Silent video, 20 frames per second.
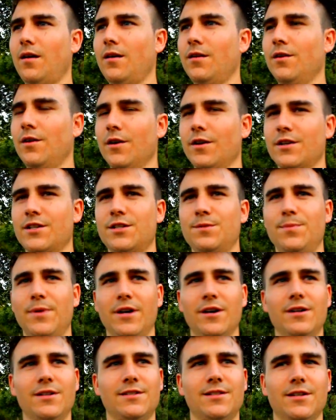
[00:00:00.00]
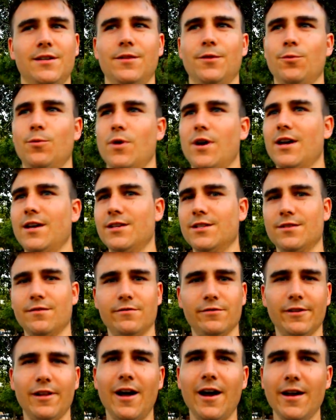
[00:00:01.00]
You're experiencing the rays
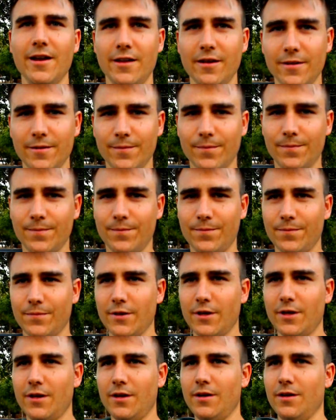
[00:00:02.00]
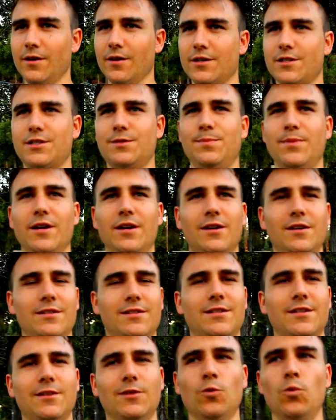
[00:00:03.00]
of light. You're
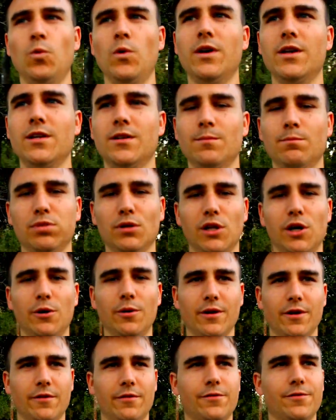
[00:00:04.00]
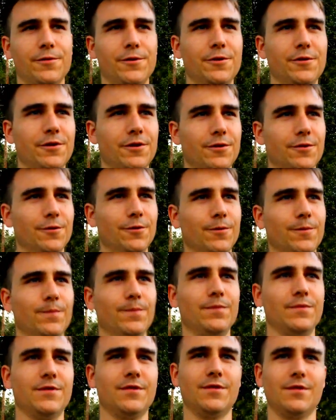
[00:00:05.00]
experiencing the wind blowing through you.
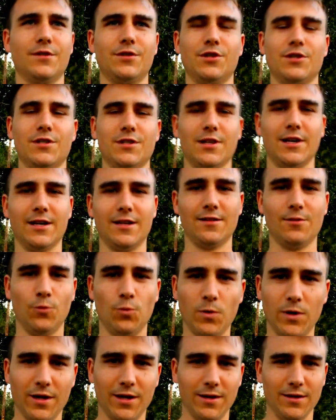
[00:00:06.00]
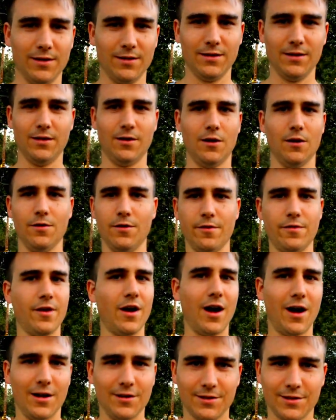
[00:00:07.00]
Just like the wind are the
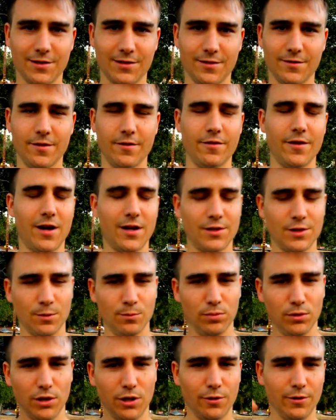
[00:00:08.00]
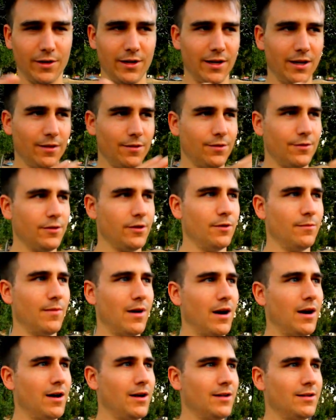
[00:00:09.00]
thoughts. The thoughts are blowing in through your
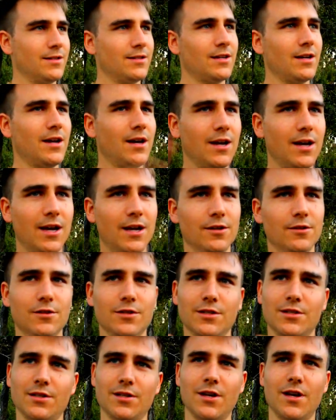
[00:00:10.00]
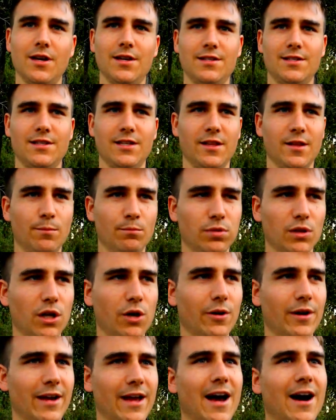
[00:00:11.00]
mind, and you just see them
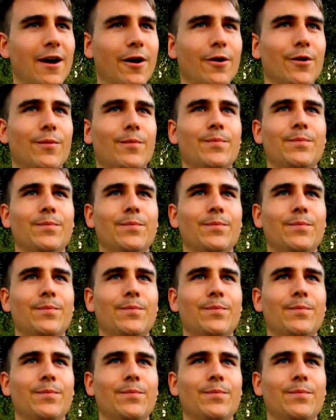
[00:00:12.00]
blowing out.